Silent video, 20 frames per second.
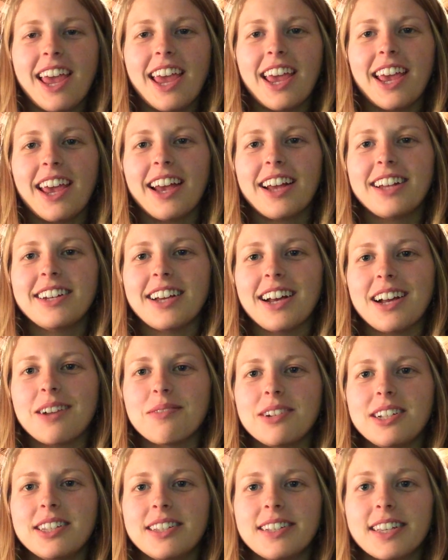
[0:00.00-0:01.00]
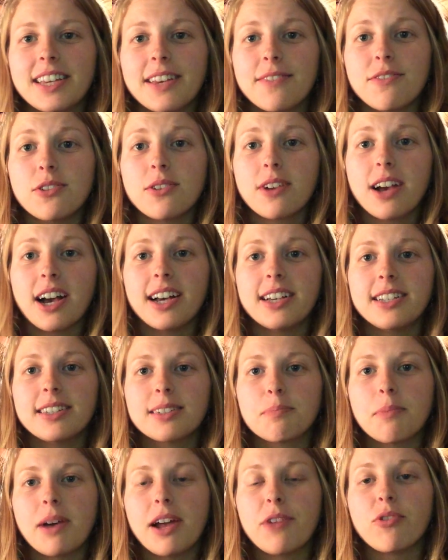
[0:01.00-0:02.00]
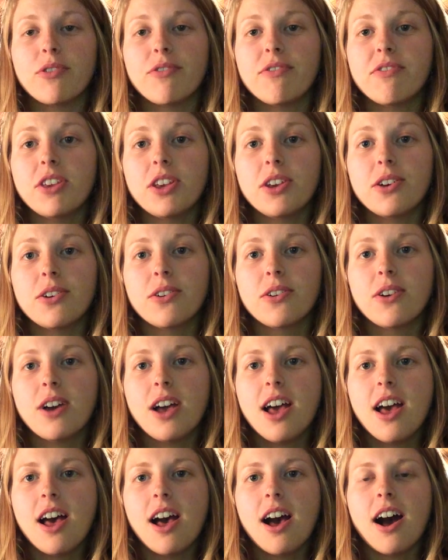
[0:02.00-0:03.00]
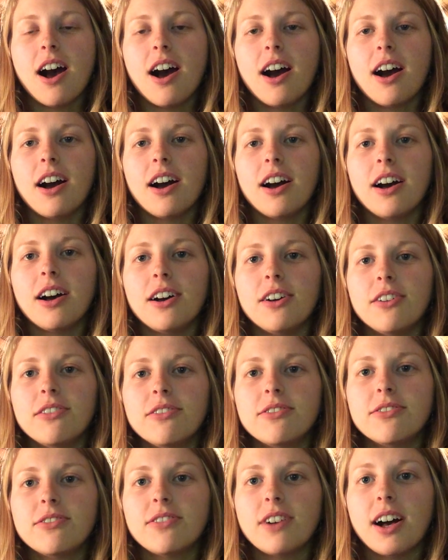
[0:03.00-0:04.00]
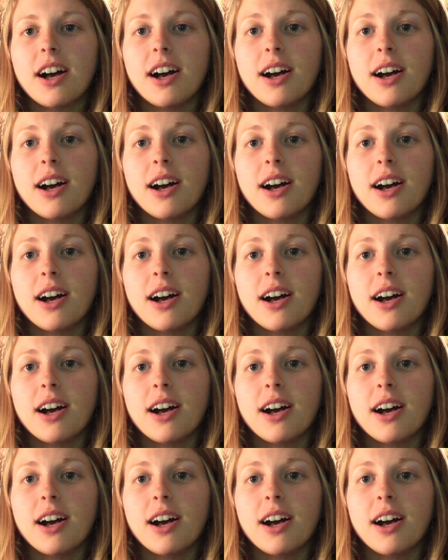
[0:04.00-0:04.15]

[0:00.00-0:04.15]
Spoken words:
and I wanted to give you guys my review of